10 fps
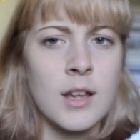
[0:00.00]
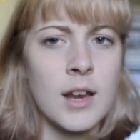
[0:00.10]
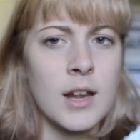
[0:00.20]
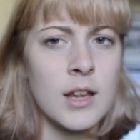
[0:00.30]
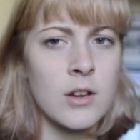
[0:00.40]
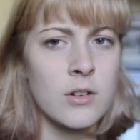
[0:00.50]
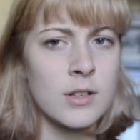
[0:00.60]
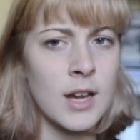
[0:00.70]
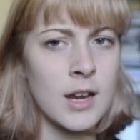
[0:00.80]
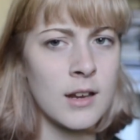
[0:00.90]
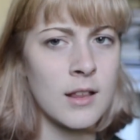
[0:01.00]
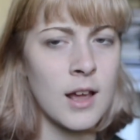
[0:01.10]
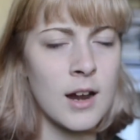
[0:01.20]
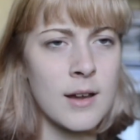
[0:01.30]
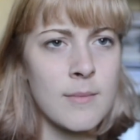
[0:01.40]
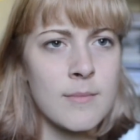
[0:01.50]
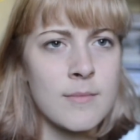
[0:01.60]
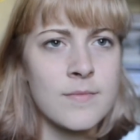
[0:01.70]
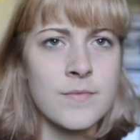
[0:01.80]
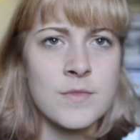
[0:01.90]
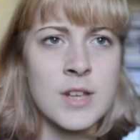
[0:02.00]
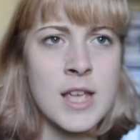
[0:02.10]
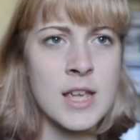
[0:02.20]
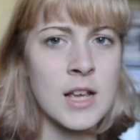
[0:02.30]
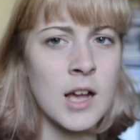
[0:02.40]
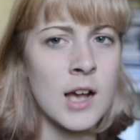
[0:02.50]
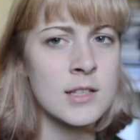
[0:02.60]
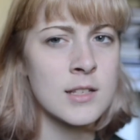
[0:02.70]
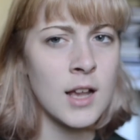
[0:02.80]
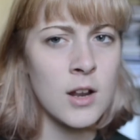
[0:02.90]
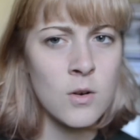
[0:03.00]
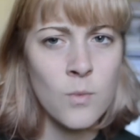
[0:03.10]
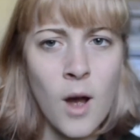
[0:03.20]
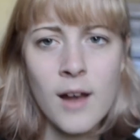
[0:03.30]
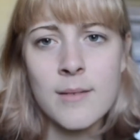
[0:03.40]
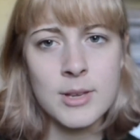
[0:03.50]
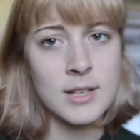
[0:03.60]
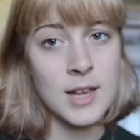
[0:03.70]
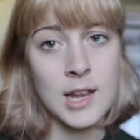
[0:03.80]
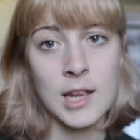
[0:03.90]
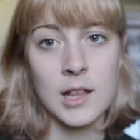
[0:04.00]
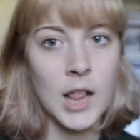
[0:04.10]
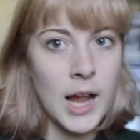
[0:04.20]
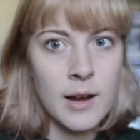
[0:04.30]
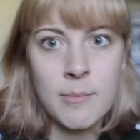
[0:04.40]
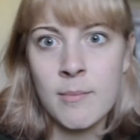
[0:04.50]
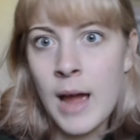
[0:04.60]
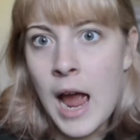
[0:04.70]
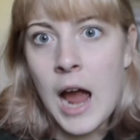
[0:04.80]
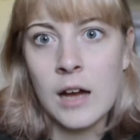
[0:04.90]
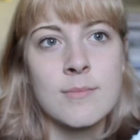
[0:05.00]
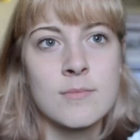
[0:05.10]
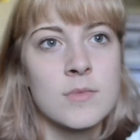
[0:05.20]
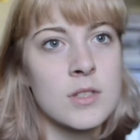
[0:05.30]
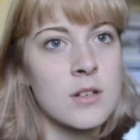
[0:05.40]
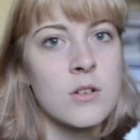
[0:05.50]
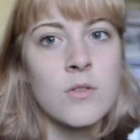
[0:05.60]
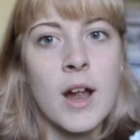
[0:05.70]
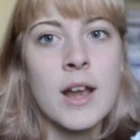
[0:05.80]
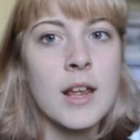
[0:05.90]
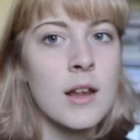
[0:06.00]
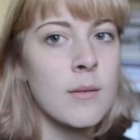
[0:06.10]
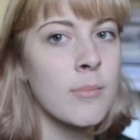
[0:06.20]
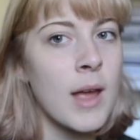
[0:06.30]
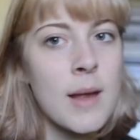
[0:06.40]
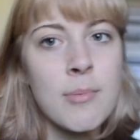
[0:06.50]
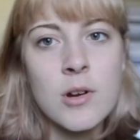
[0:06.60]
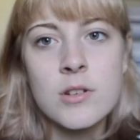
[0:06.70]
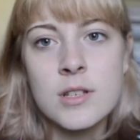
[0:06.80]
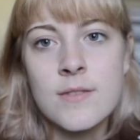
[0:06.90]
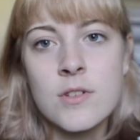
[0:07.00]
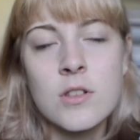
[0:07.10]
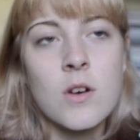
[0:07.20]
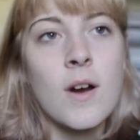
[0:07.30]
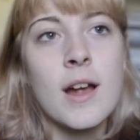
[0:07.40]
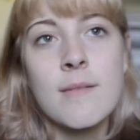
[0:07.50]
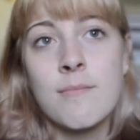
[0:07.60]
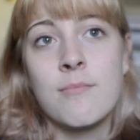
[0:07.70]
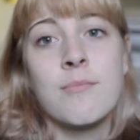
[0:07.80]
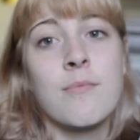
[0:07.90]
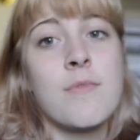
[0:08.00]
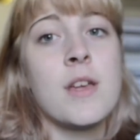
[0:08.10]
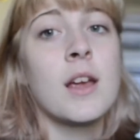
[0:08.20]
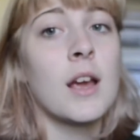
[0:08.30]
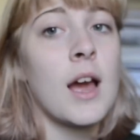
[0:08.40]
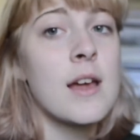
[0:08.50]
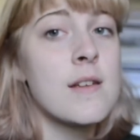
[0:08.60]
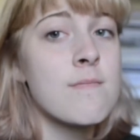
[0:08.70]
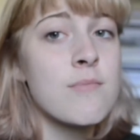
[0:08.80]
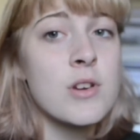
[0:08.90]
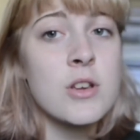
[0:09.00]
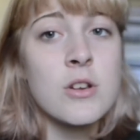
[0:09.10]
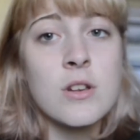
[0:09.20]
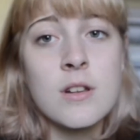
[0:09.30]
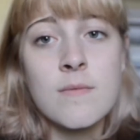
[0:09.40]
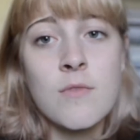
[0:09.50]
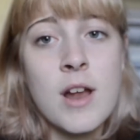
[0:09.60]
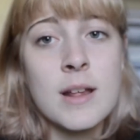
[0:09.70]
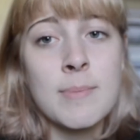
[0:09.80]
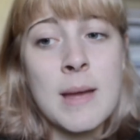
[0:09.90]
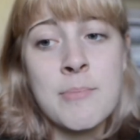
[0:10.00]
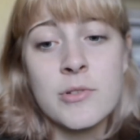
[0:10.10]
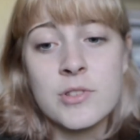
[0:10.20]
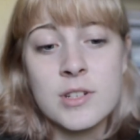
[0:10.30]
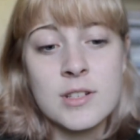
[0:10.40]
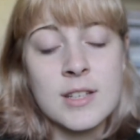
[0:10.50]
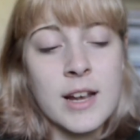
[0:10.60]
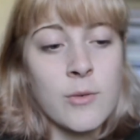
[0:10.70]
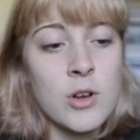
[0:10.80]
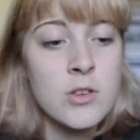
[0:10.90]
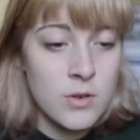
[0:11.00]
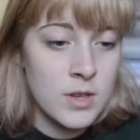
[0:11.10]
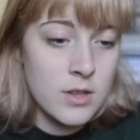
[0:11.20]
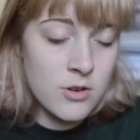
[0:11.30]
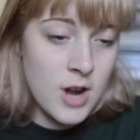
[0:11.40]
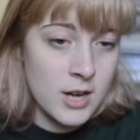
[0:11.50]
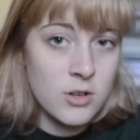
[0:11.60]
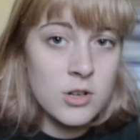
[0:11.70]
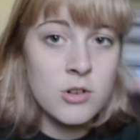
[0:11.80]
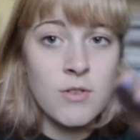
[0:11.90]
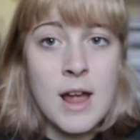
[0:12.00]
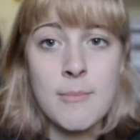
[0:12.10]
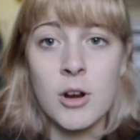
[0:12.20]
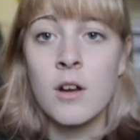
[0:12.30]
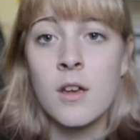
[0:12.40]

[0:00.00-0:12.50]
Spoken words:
getting irritated that I'm taking classes I don't want to be taking, like math. I'm still writing papers, even though I think I'm pretty good at writing papers. And it's like, well, you're not good at grammar.